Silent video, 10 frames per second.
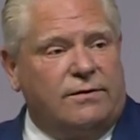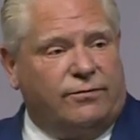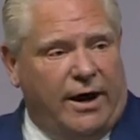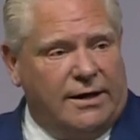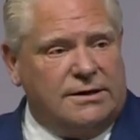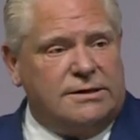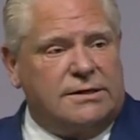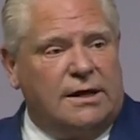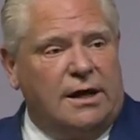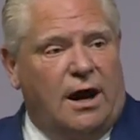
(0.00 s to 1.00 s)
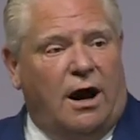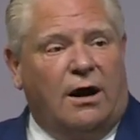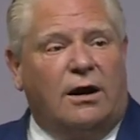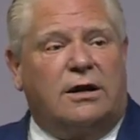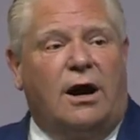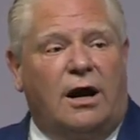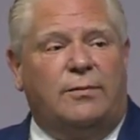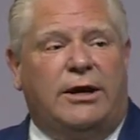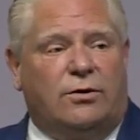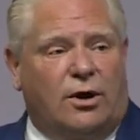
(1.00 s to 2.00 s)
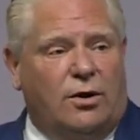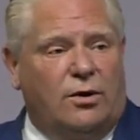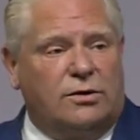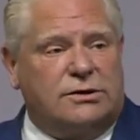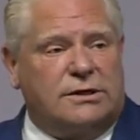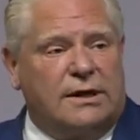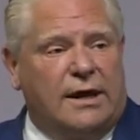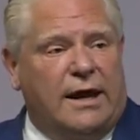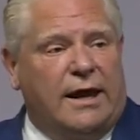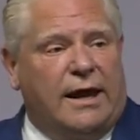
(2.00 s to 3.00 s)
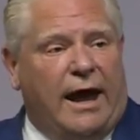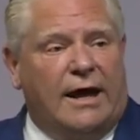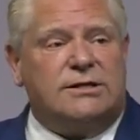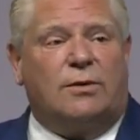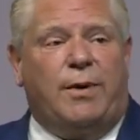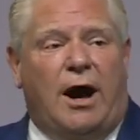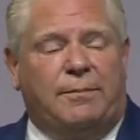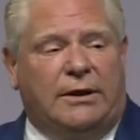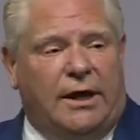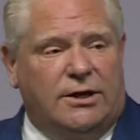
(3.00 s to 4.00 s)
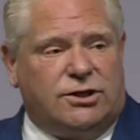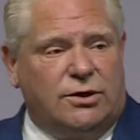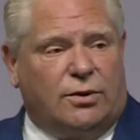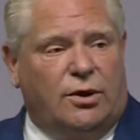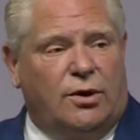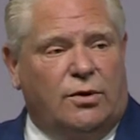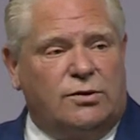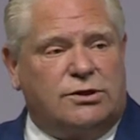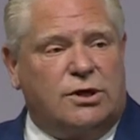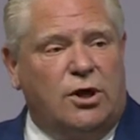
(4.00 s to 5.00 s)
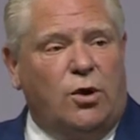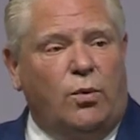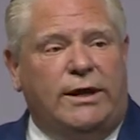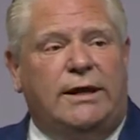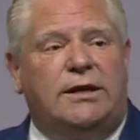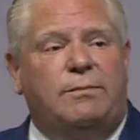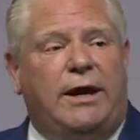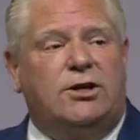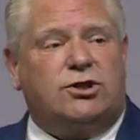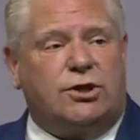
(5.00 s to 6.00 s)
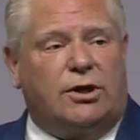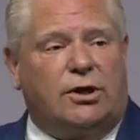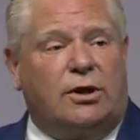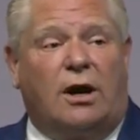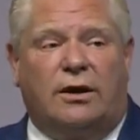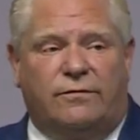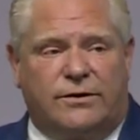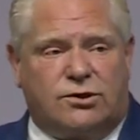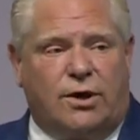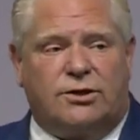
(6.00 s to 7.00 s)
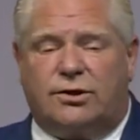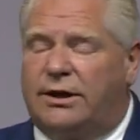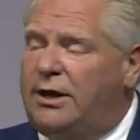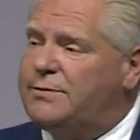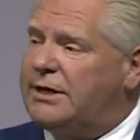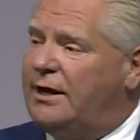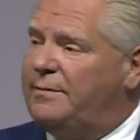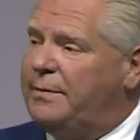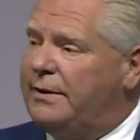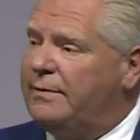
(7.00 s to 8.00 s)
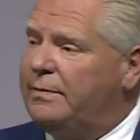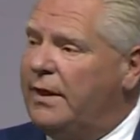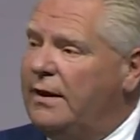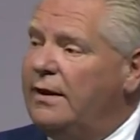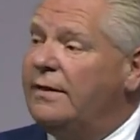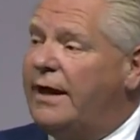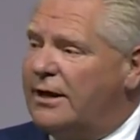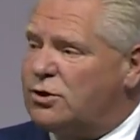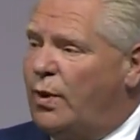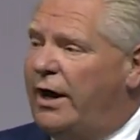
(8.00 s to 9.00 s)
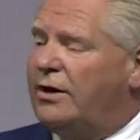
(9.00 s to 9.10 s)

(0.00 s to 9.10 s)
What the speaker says: Friends, our economy grows, As our population grows, we need to make sure our infrastructure keeps up. That's why